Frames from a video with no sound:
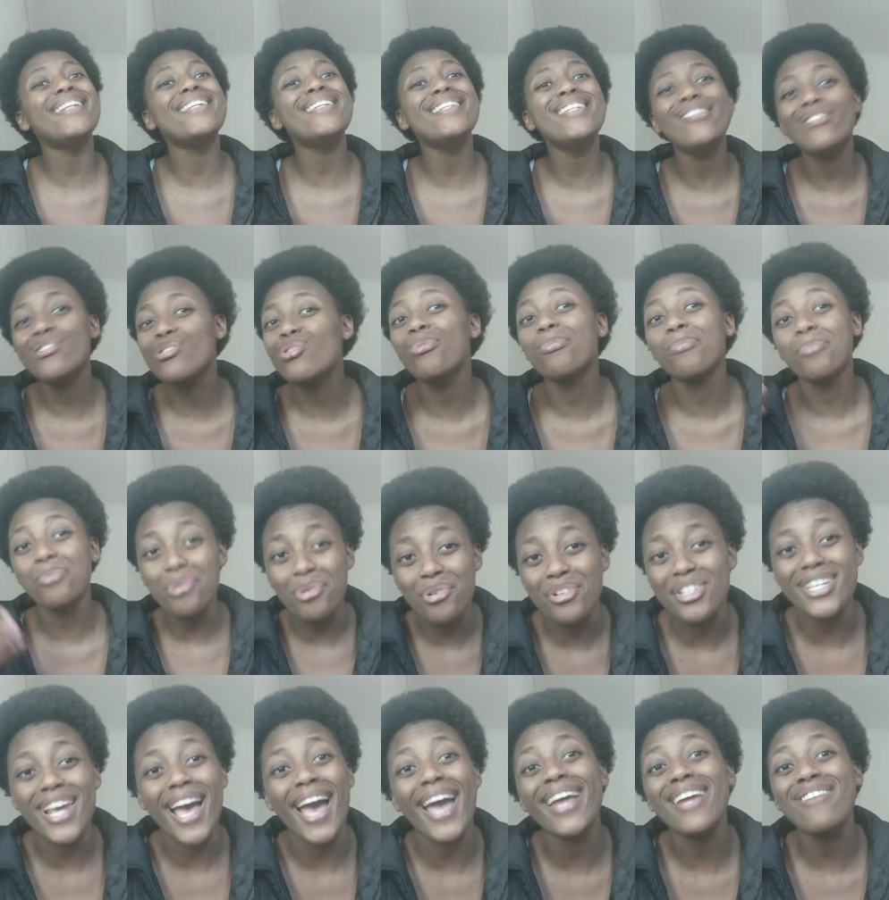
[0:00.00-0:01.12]
need to
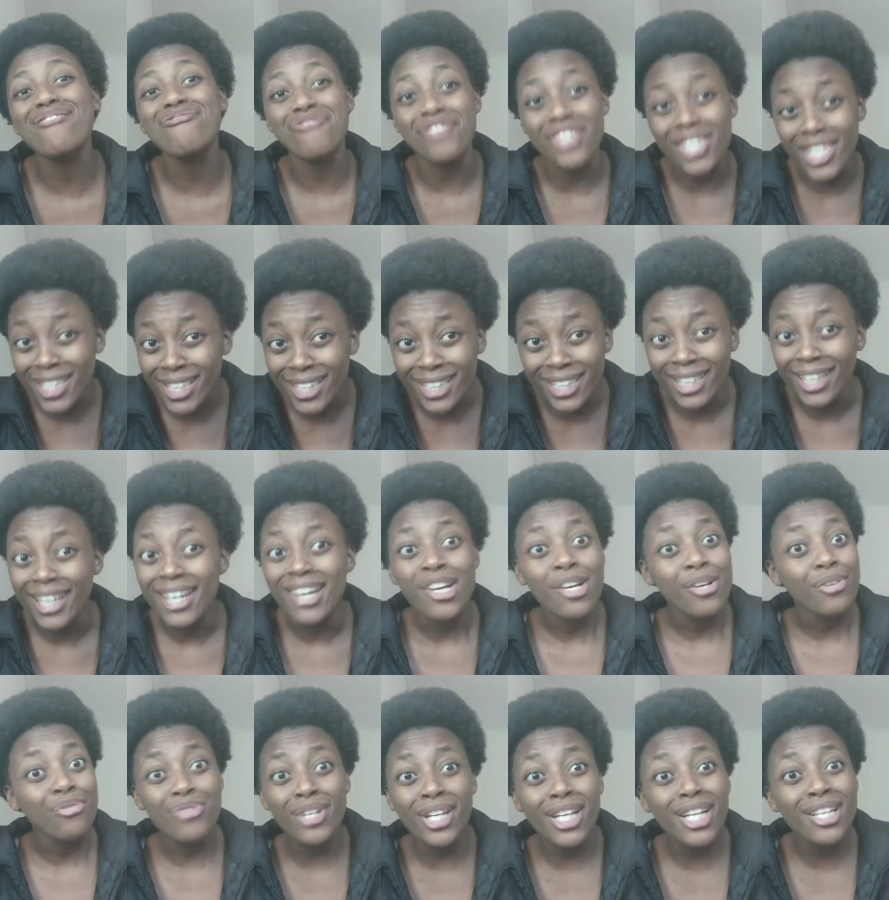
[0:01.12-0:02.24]
push. I really,
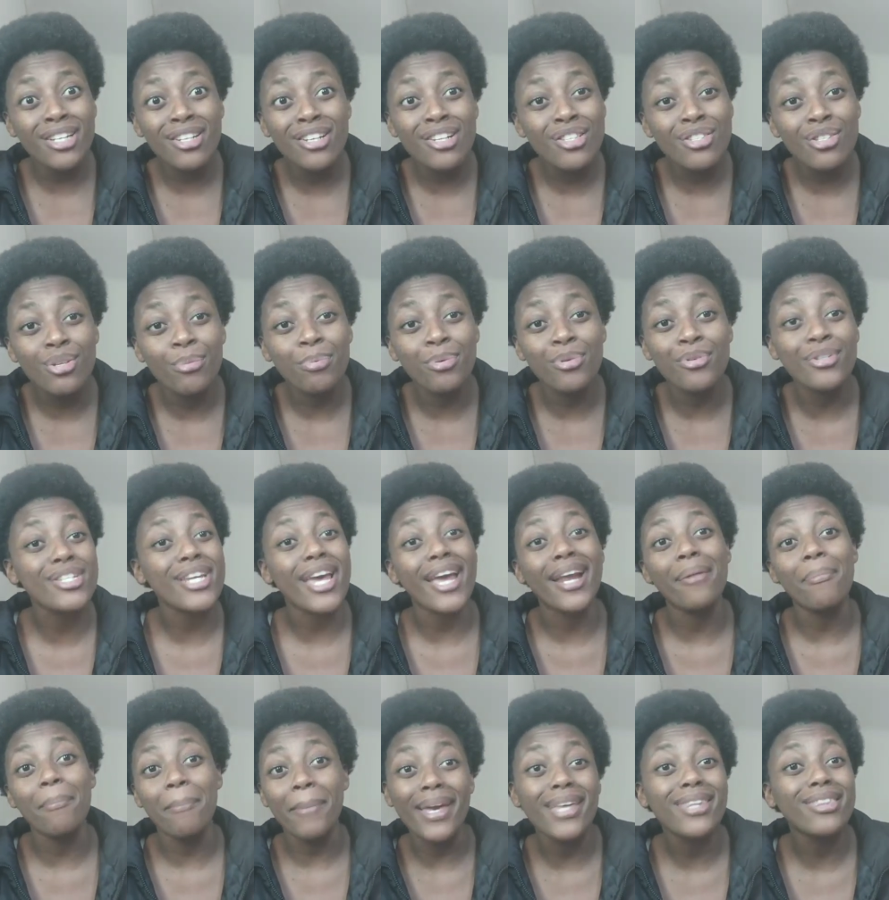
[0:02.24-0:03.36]
really need to push
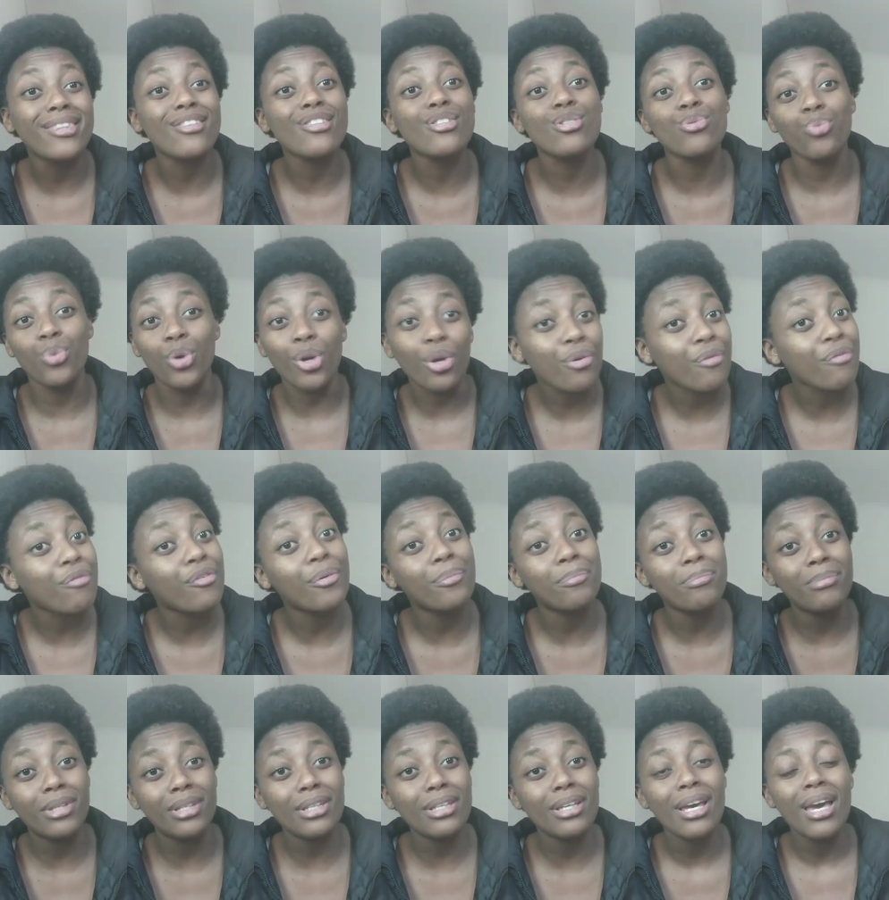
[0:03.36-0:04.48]
and make this work for
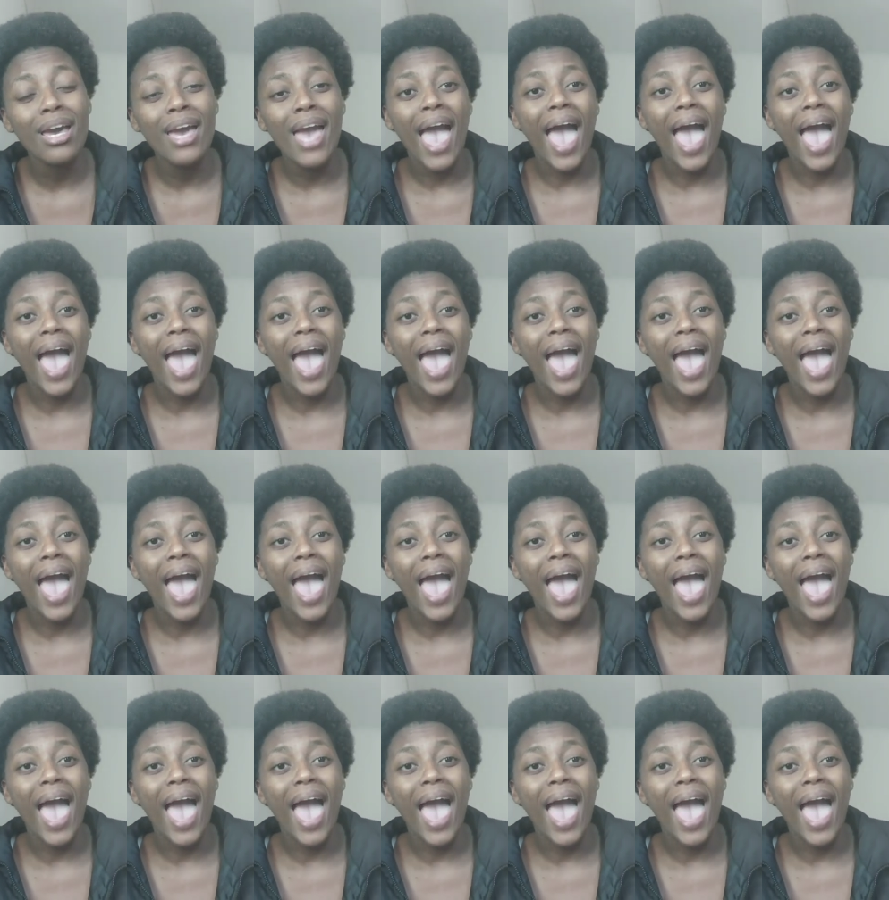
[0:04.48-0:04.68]
me.